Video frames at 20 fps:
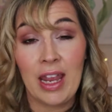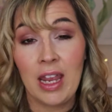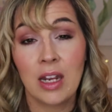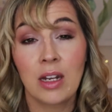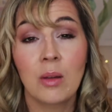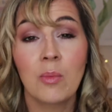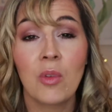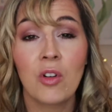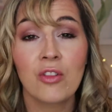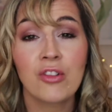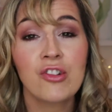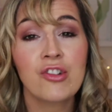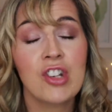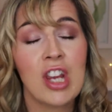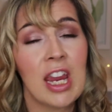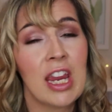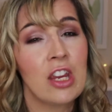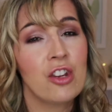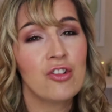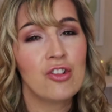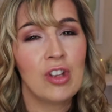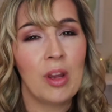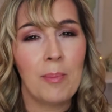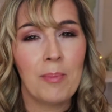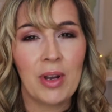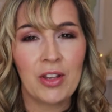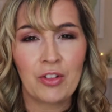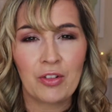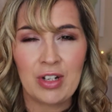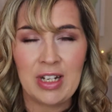animals changed,
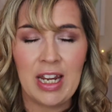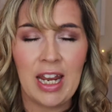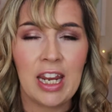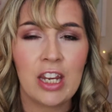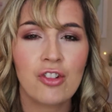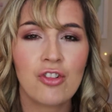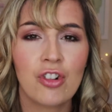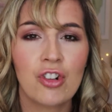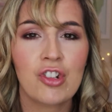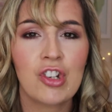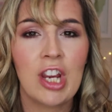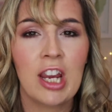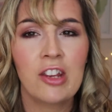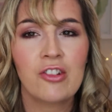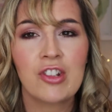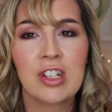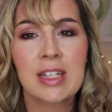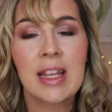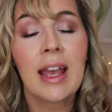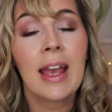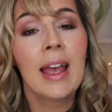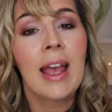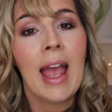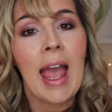Mother Nature changes,